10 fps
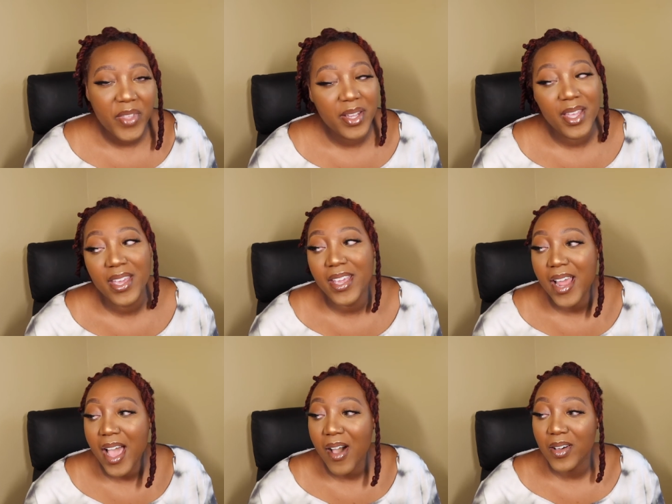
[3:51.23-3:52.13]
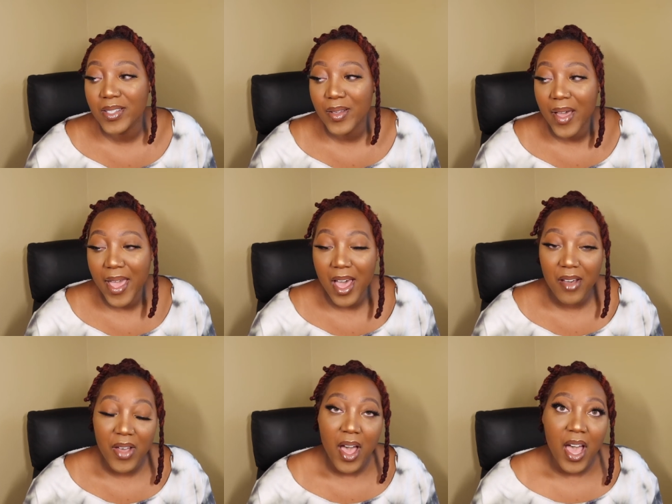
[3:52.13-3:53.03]
and then i also
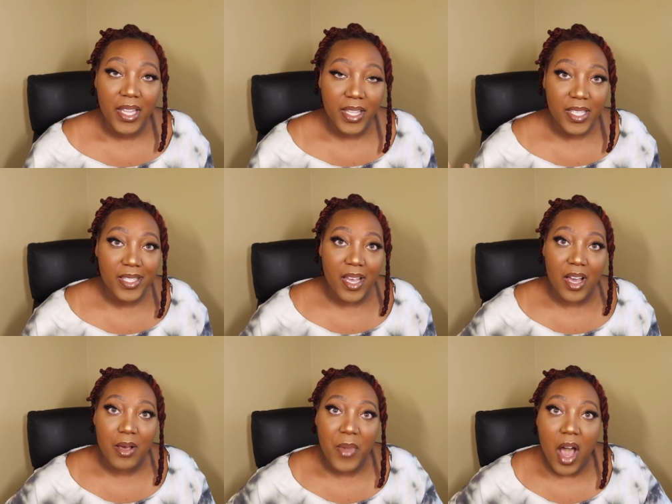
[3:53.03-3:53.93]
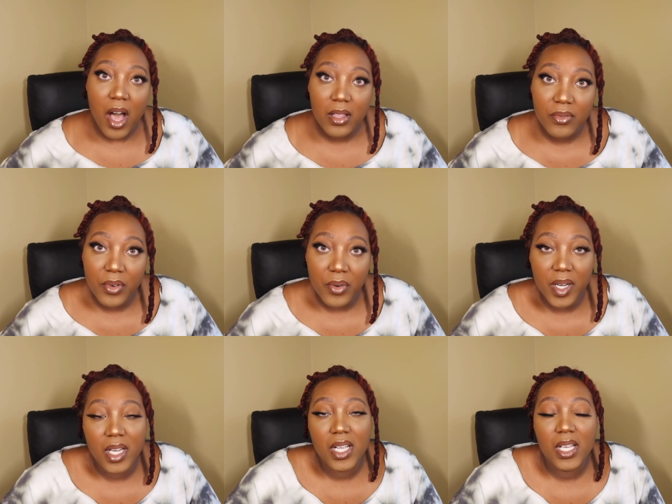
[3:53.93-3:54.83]
have this um, olive
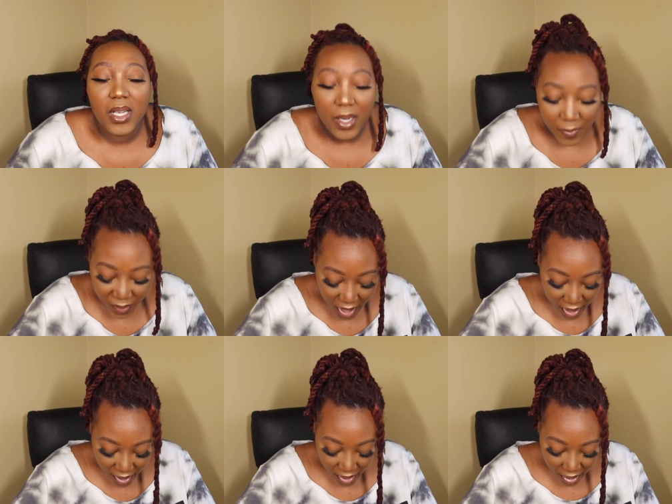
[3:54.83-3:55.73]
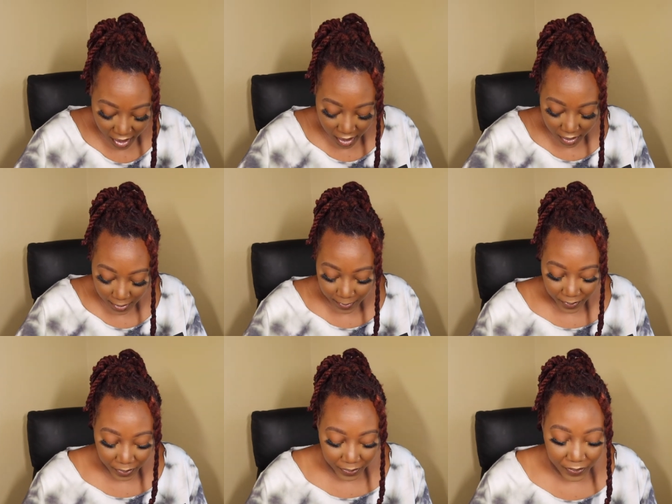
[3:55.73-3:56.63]
green pair
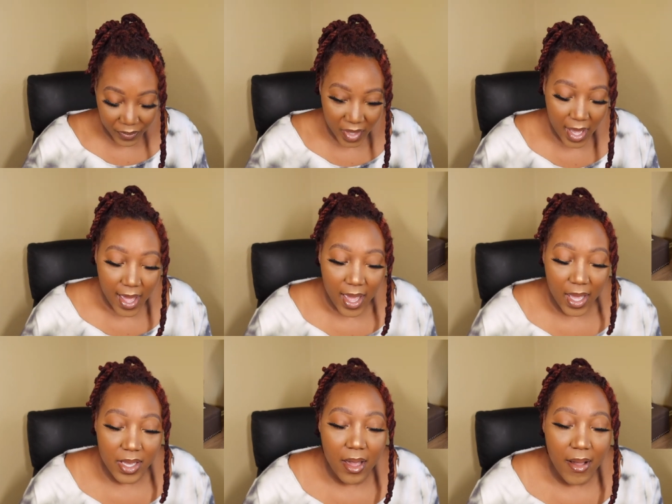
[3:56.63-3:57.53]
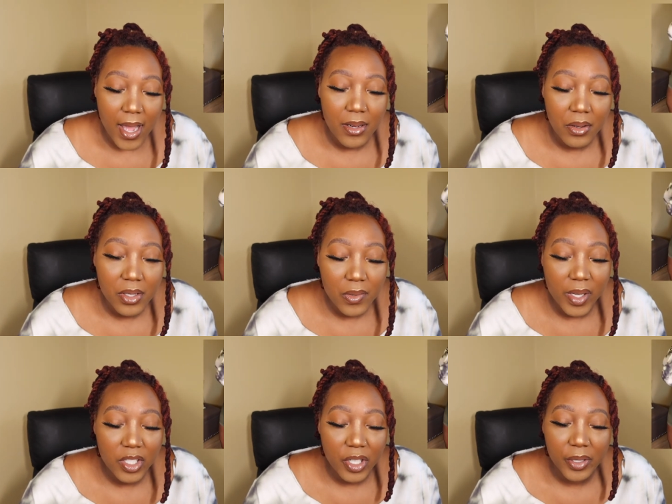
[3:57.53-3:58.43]
um, and y'all, I know the
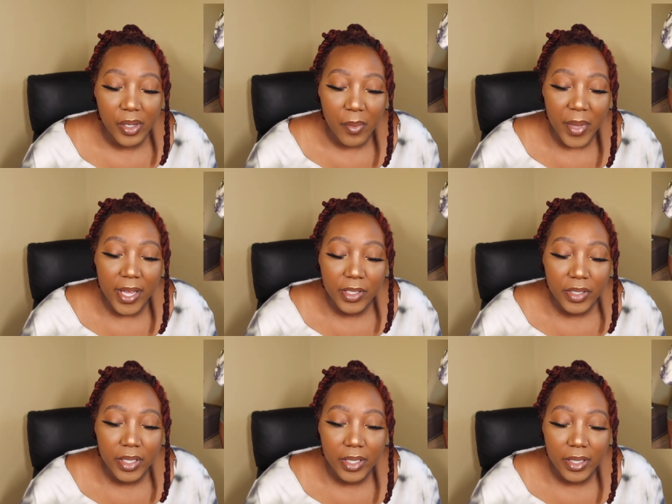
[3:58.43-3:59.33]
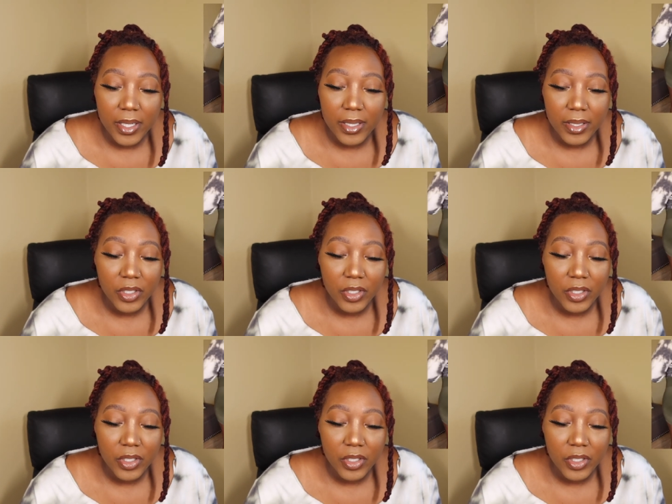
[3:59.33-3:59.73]
sweatshirt don't match none of these